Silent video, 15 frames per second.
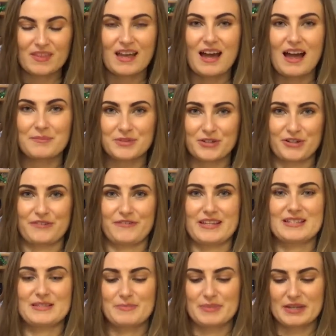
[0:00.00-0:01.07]
I'm
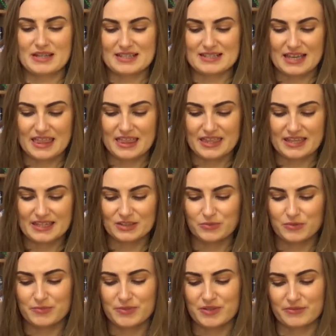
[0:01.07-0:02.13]
nervous because I think it
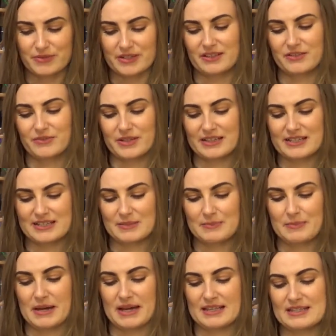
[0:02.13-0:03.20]
will be really, really
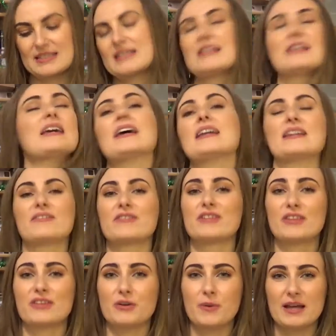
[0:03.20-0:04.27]
spicy, and even
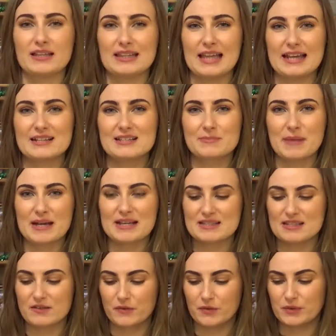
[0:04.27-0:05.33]
though I like
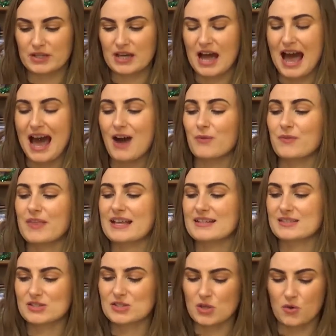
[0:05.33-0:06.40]
spicy food, ow, that's
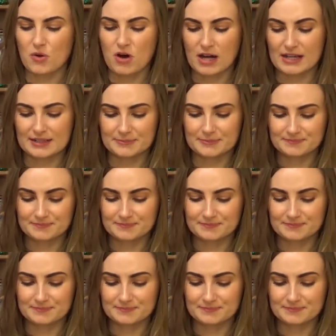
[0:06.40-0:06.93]
so hot.